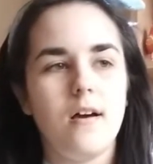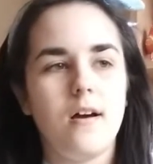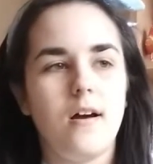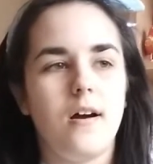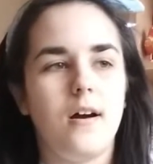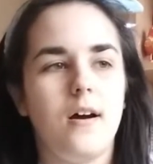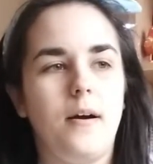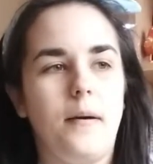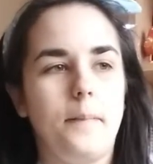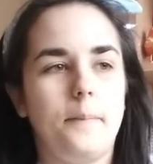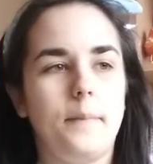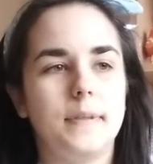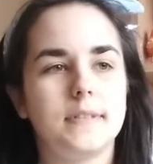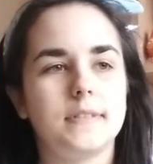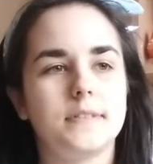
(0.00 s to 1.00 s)

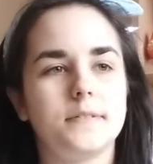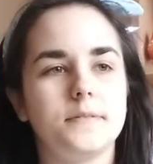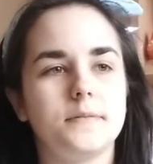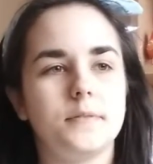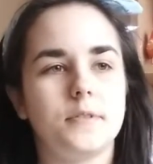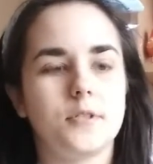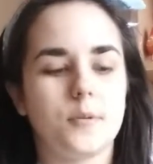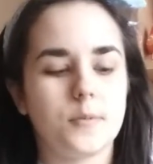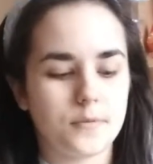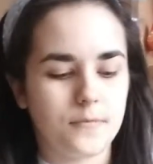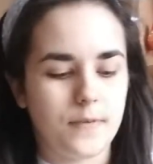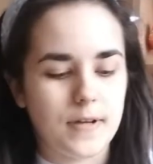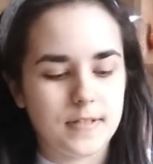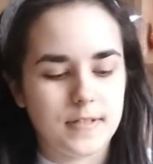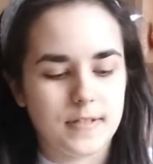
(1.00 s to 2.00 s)
but in terms of
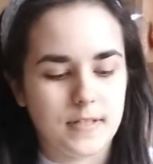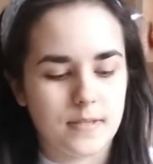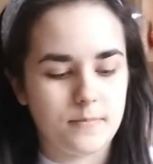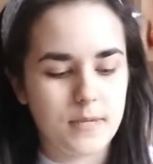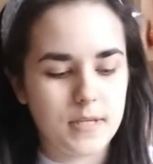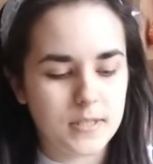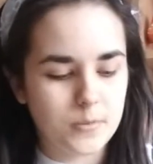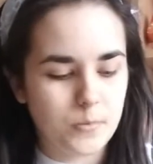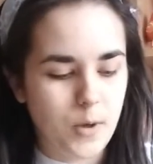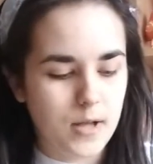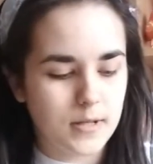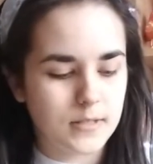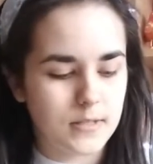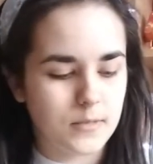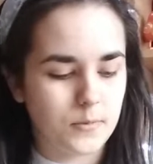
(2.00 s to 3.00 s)
finding that mixed
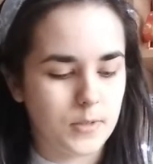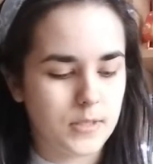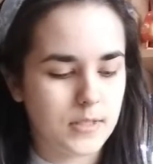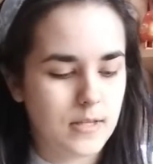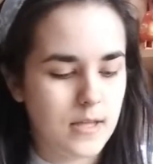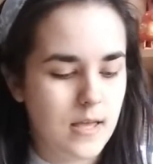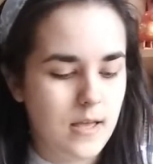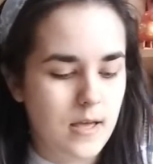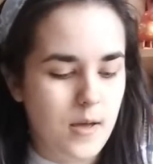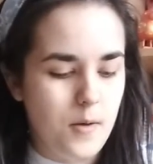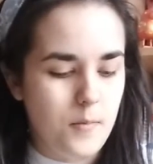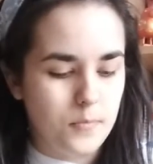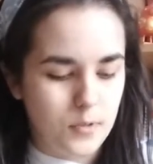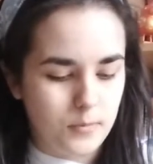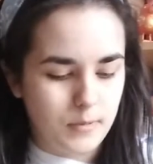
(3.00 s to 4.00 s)
one, this was
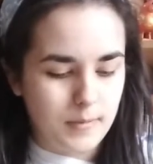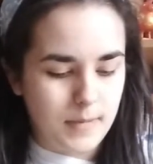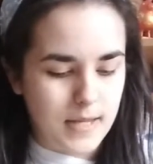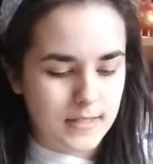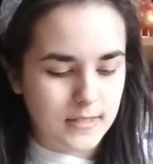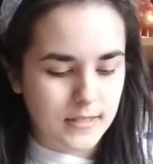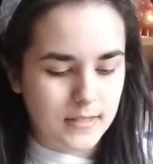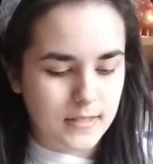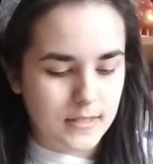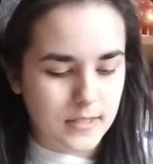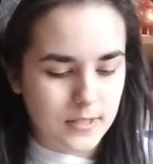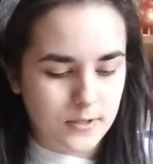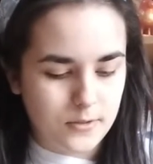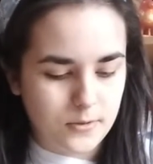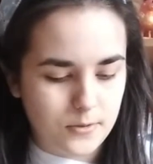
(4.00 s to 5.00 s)
problematic.
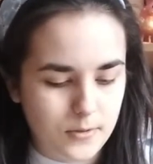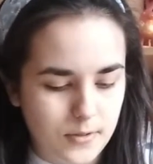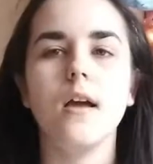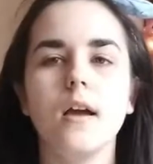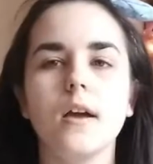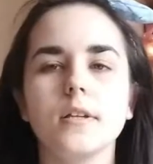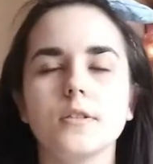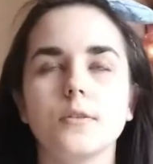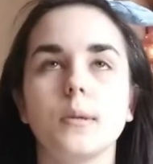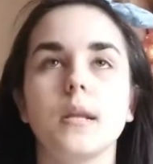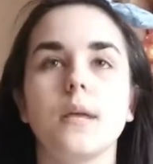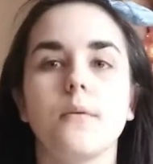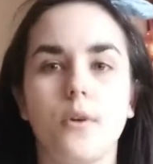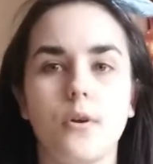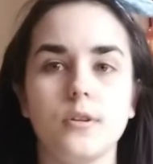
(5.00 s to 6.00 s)
So when
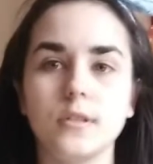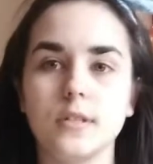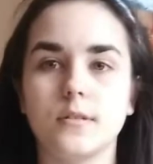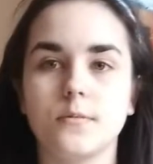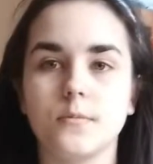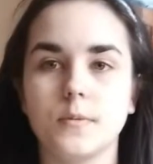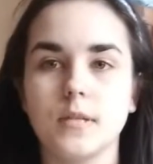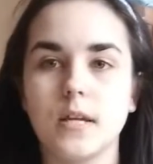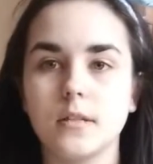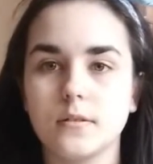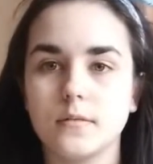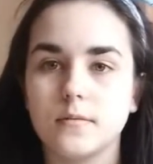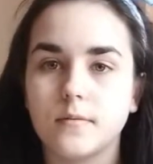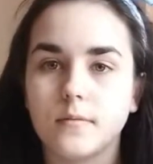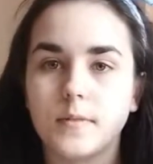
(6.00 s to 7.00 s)
I heard
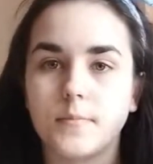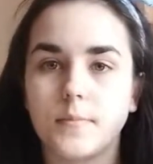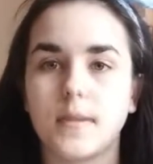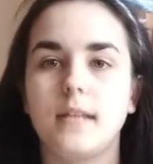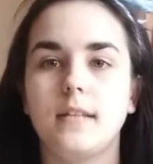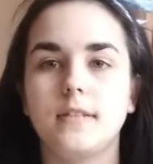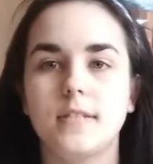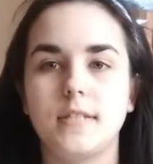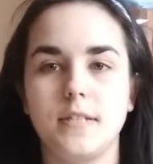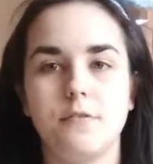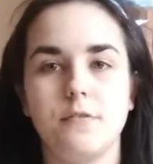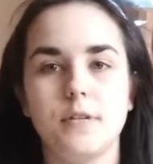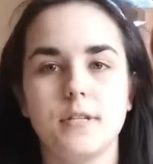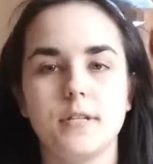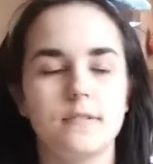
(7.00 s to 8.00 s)
that
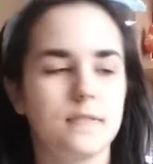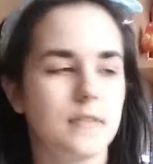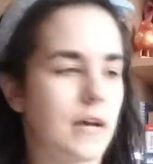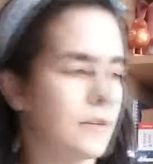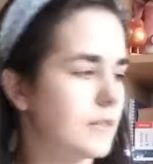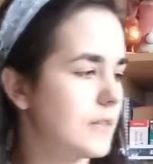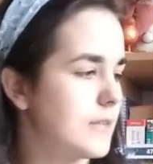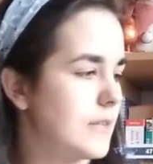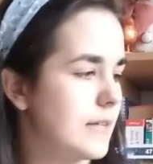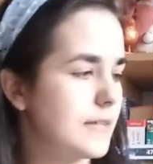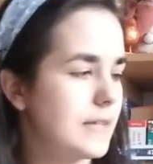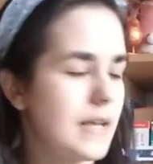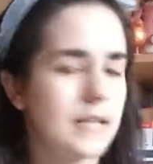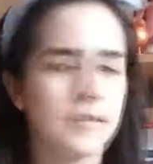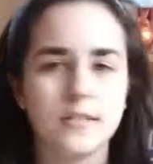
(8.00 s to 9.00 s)
series started, like
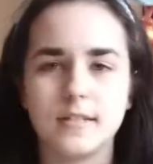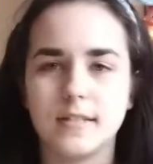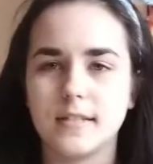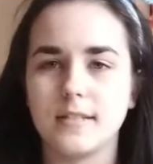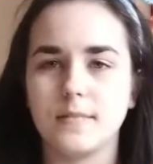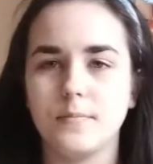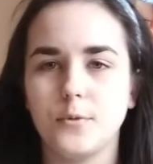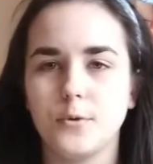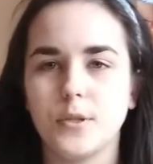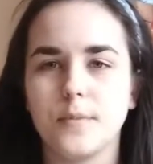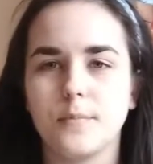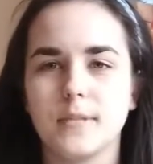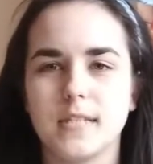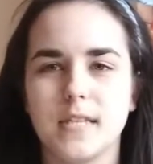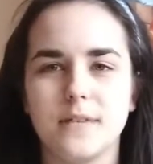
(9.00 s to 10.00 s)
actually this is book
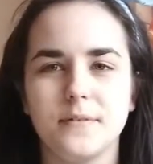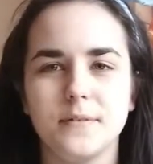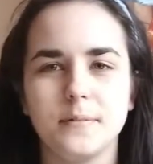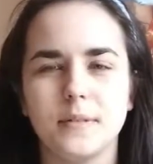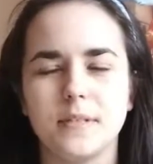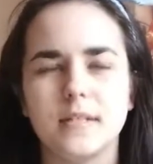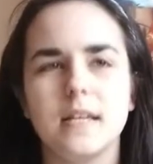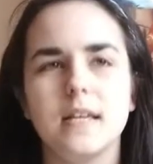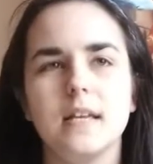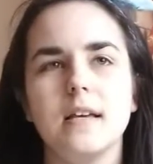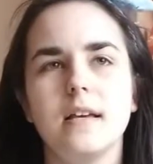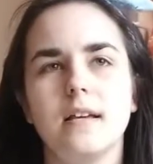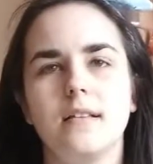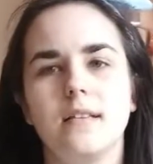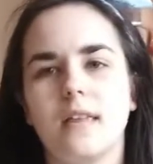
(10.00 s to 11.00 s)
number 7, but
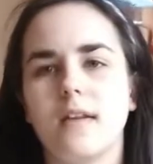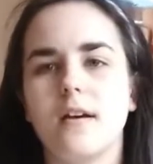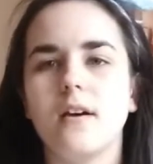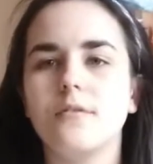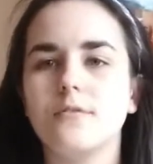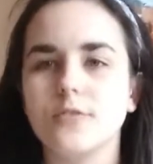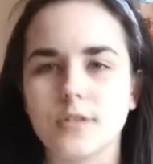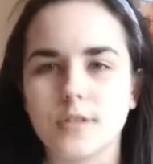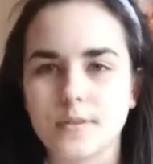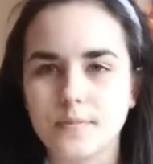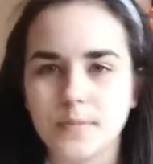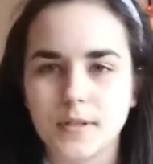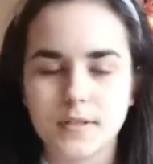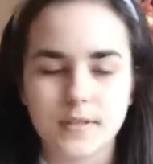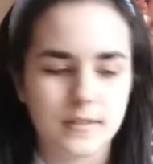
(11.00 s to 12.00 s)
like, I've just
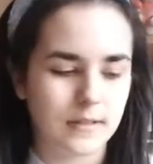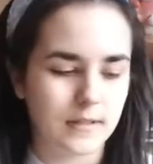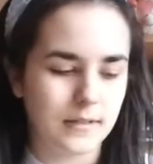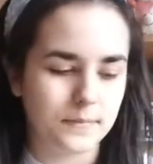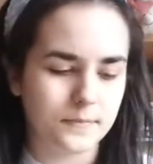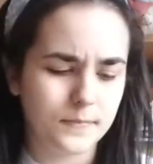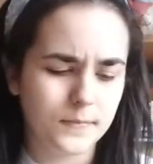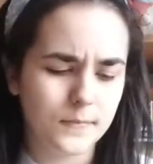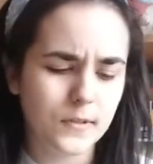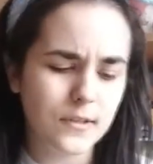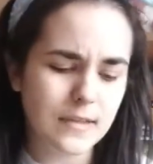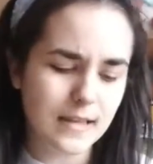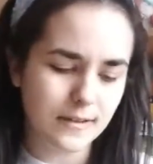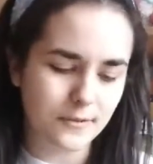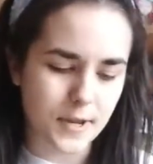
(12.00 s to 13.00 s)
picked not
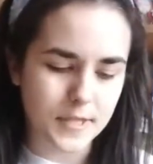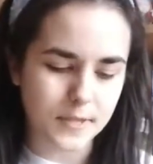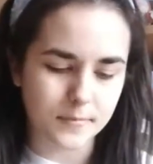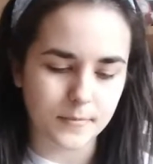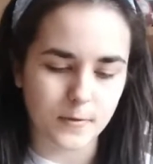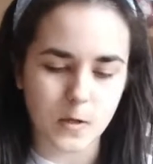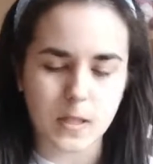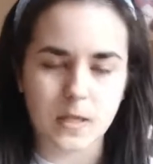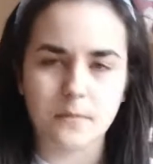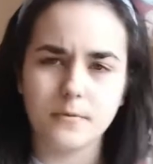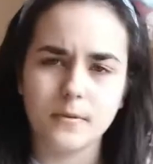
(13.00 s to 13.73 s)
like random one.